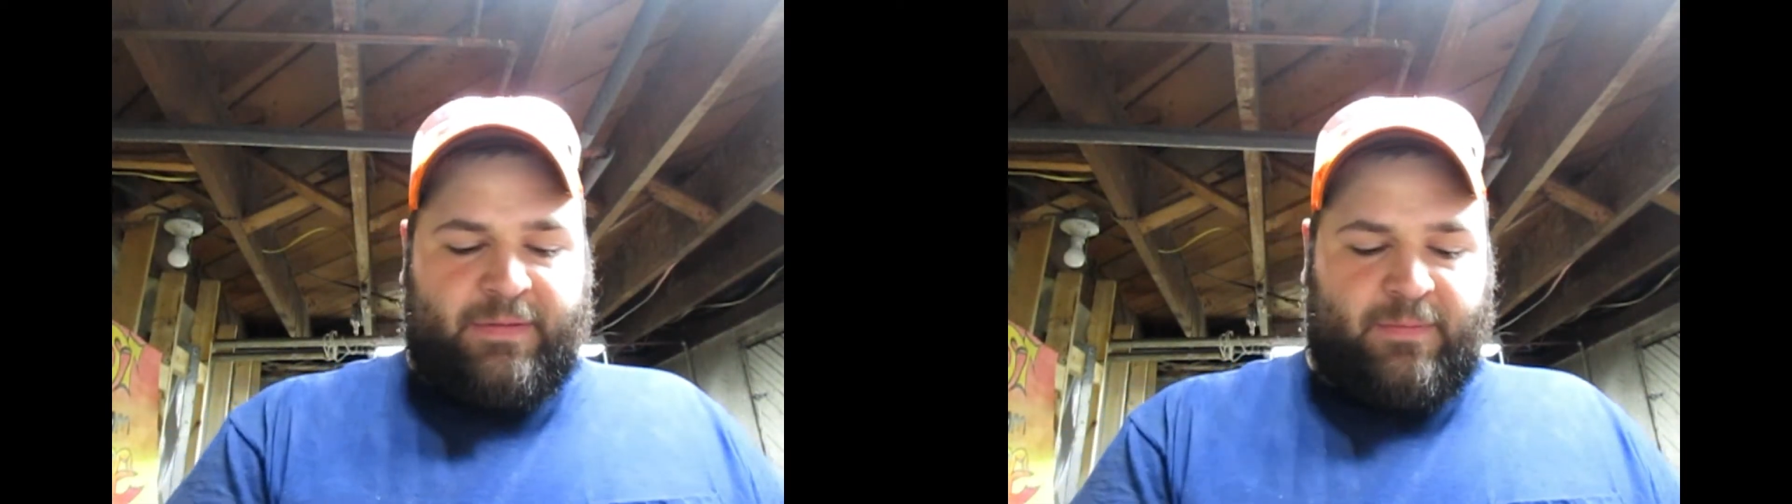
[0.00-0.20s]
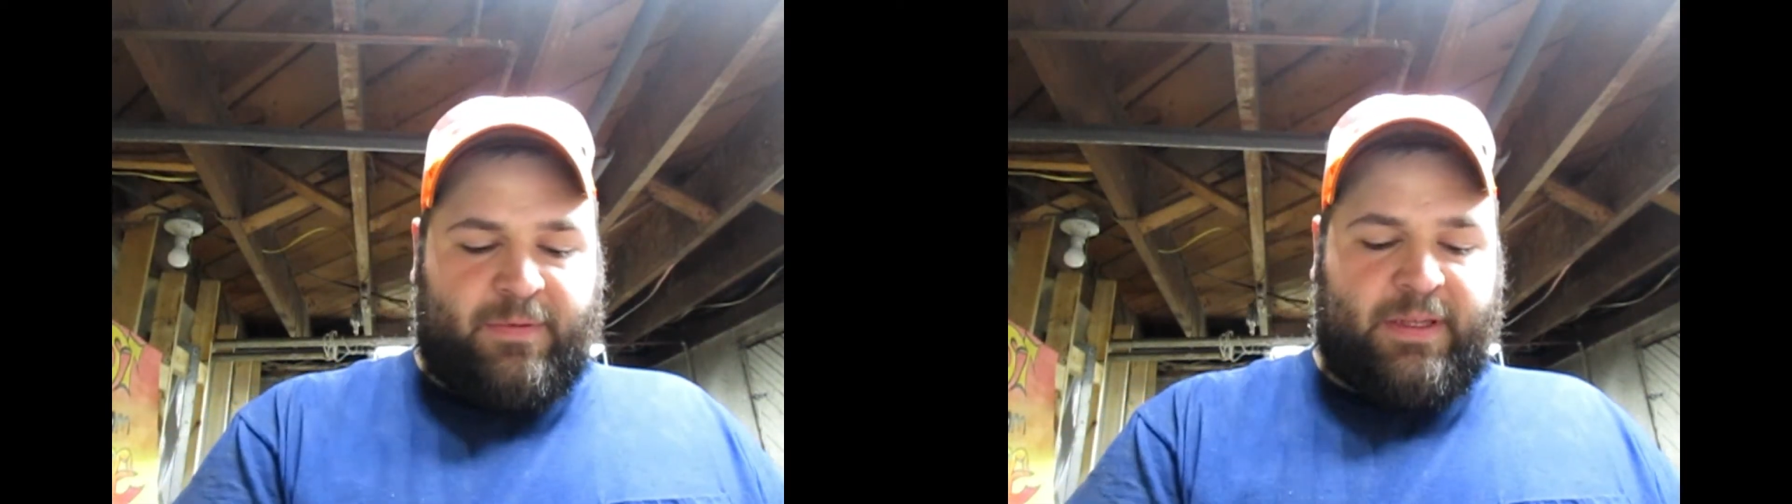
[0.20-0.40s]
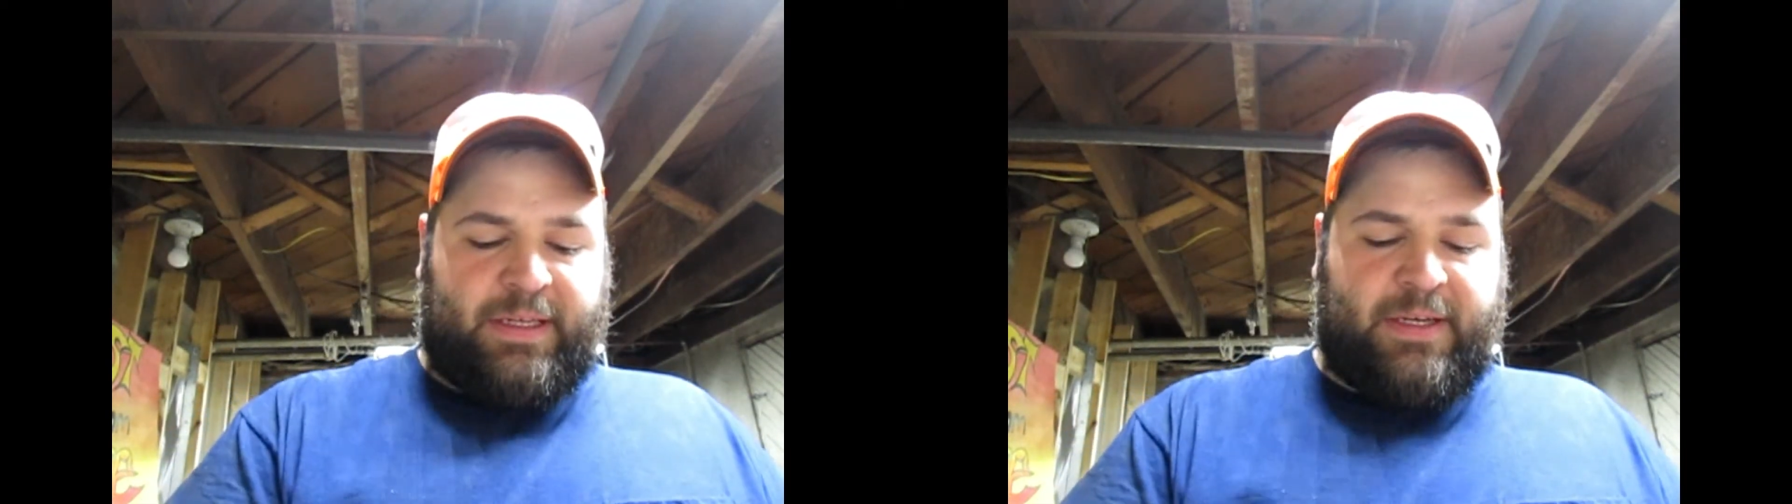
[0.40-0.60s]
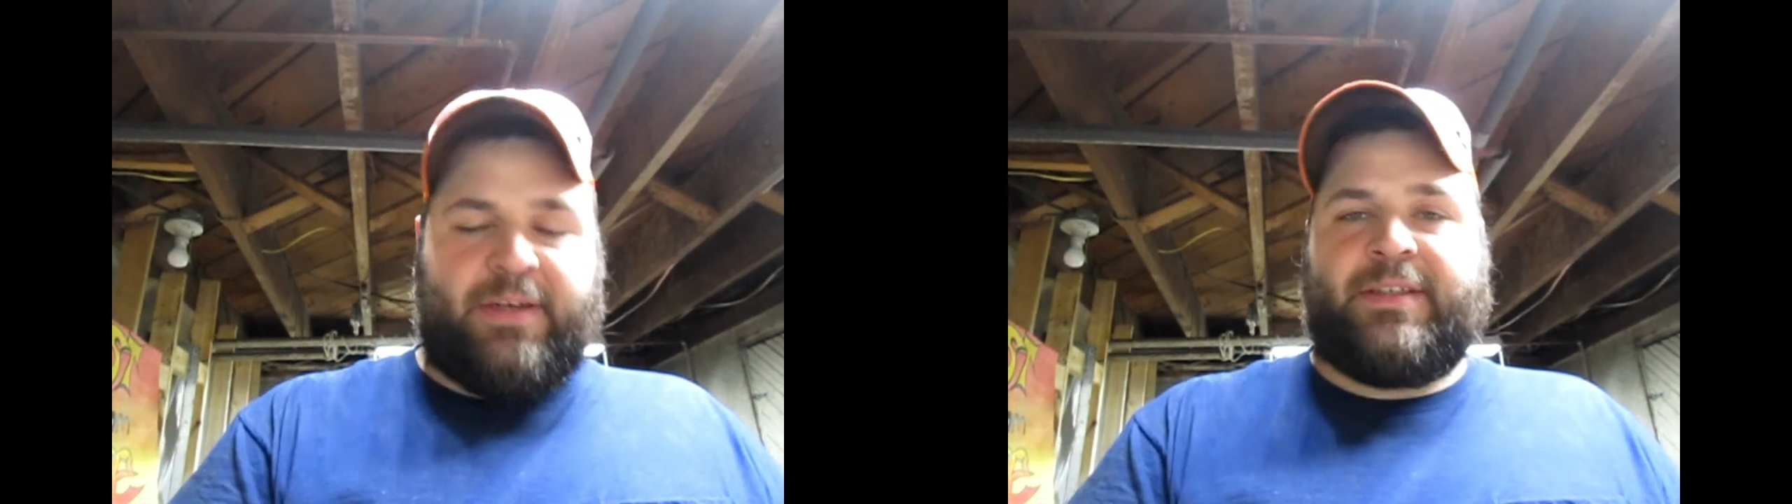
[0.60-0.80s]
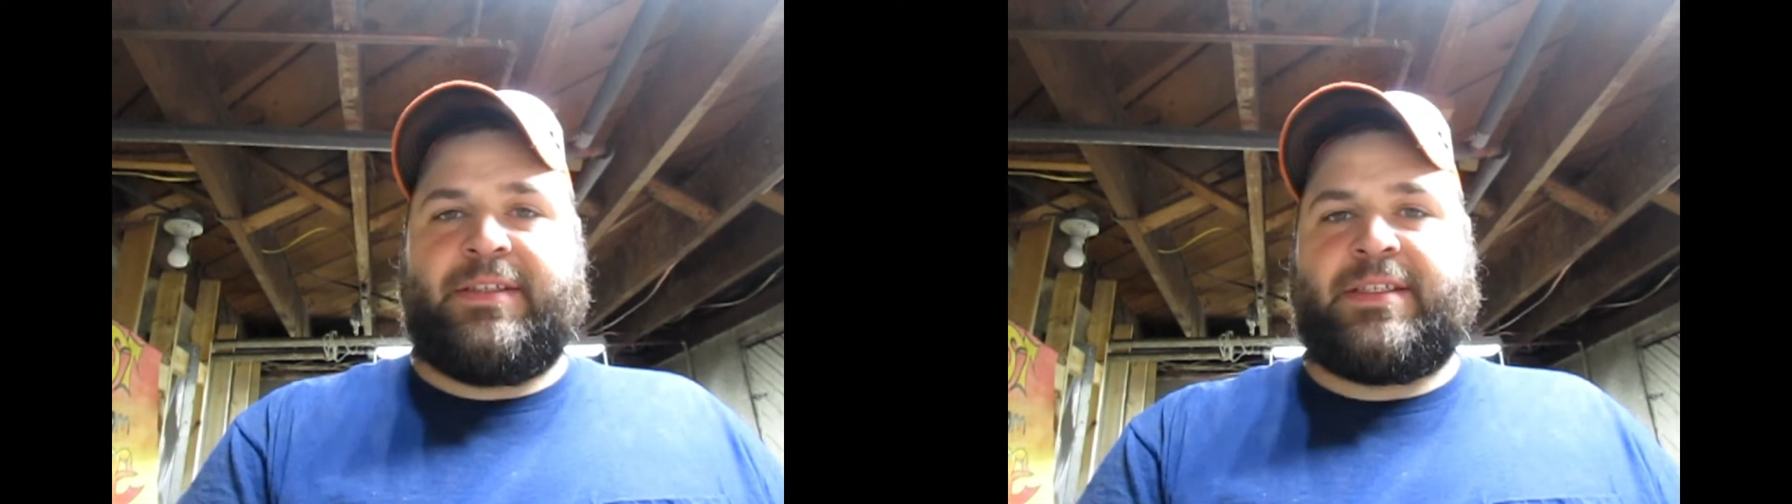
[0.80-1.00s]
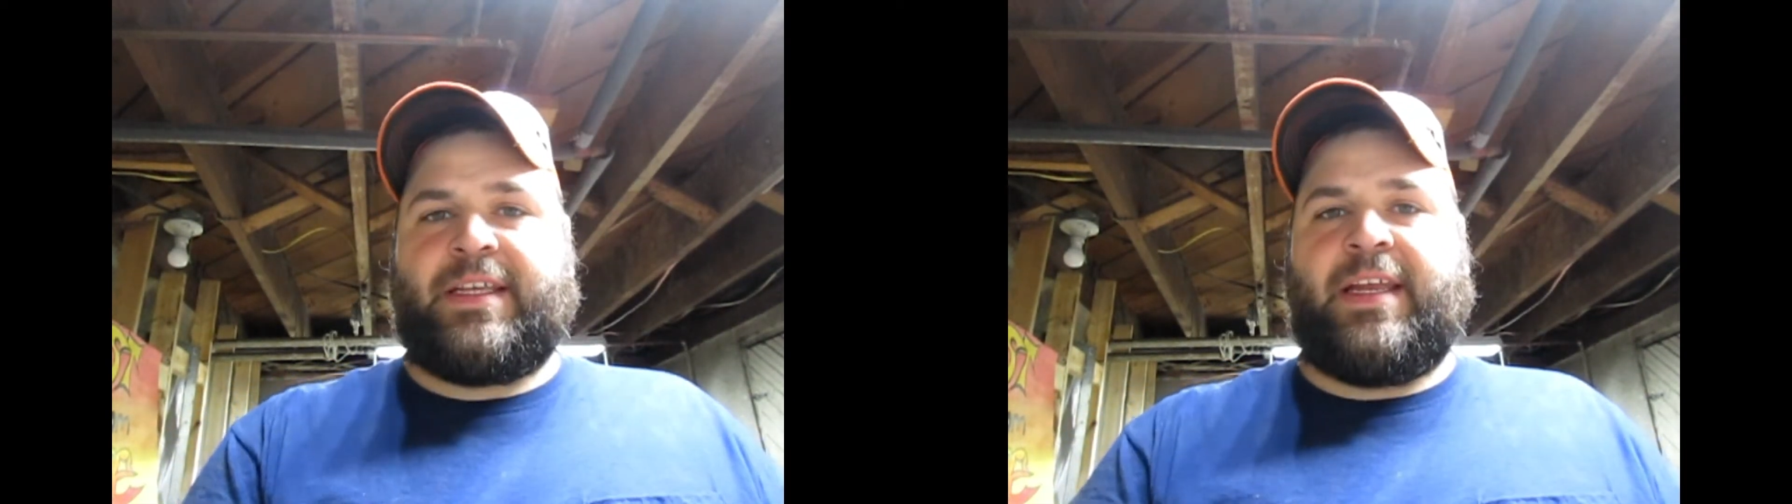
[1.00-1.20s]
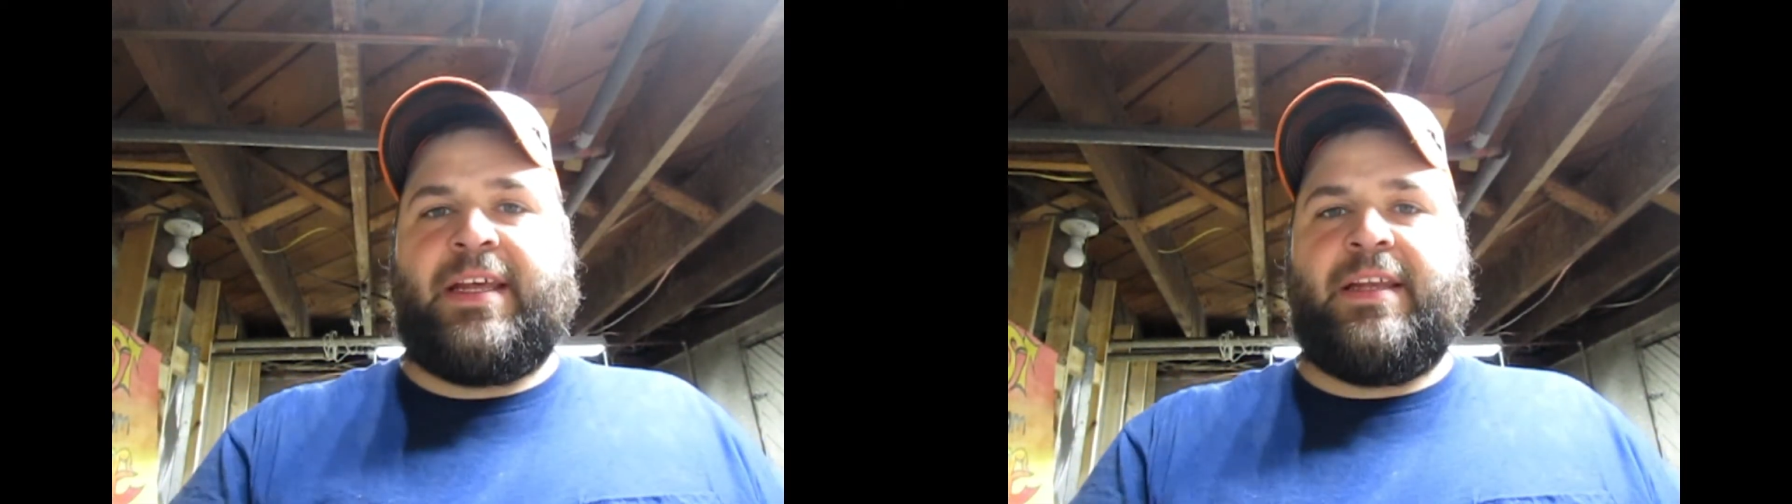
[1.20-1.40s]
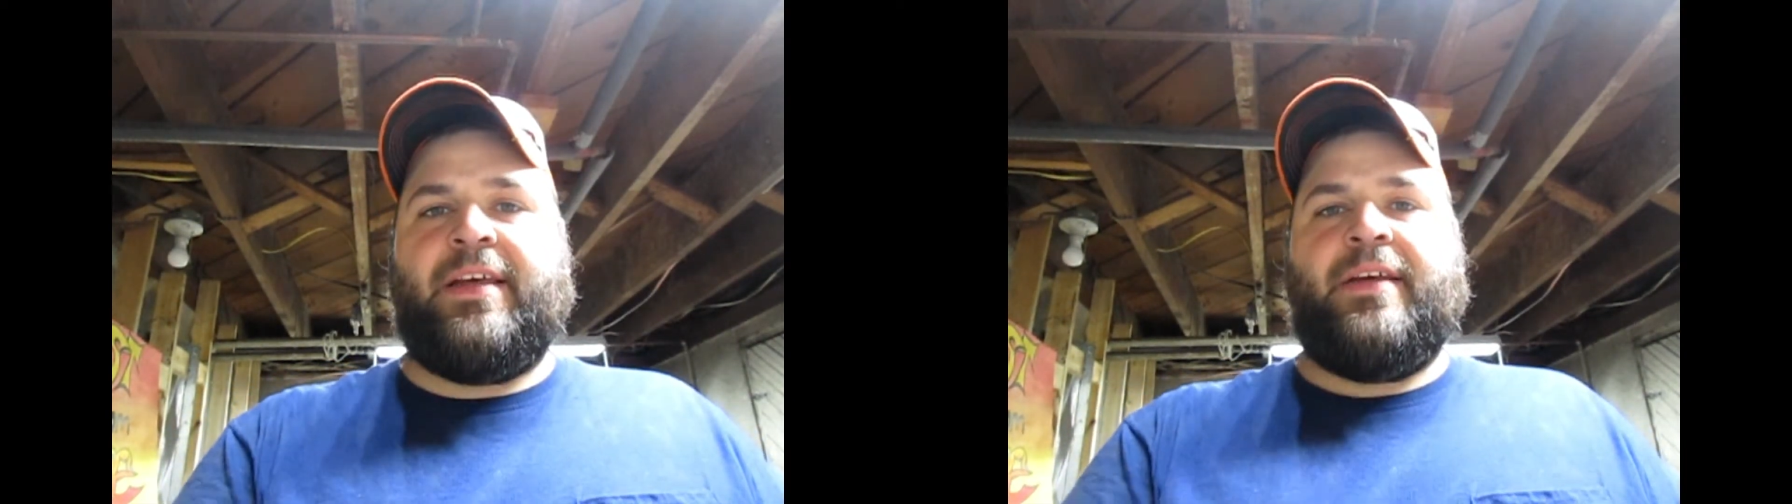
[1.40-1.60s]
really good and
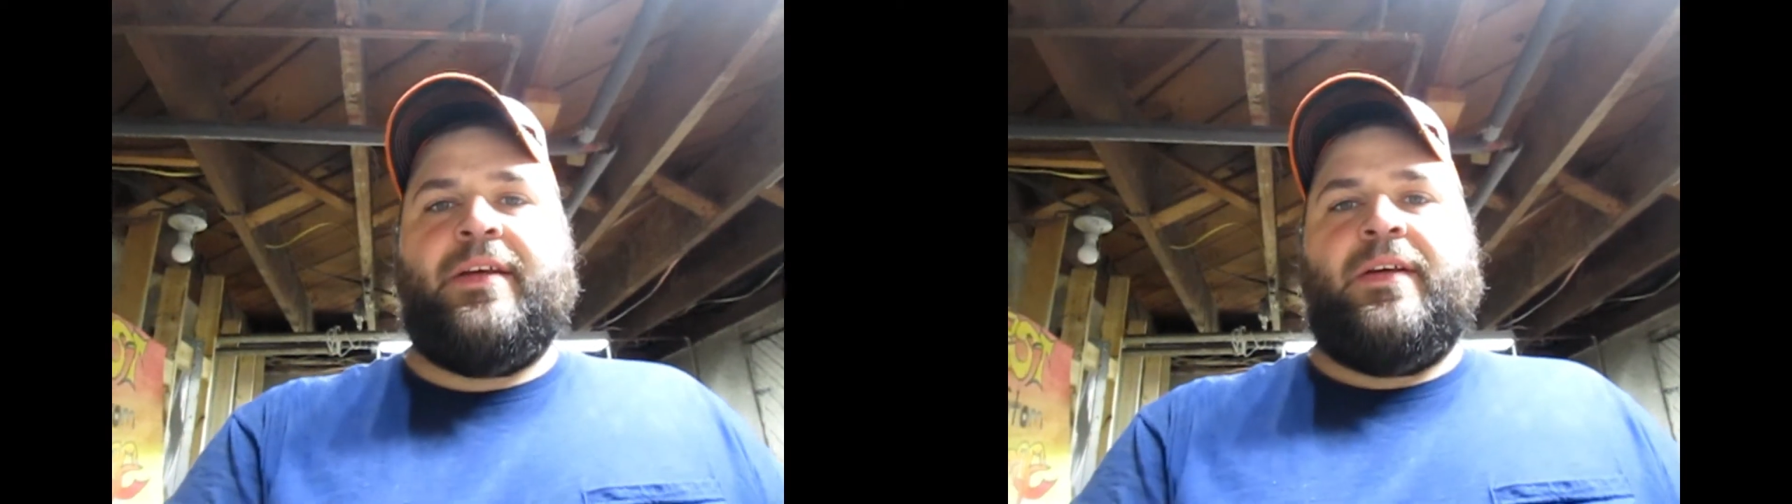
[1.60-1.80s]
seated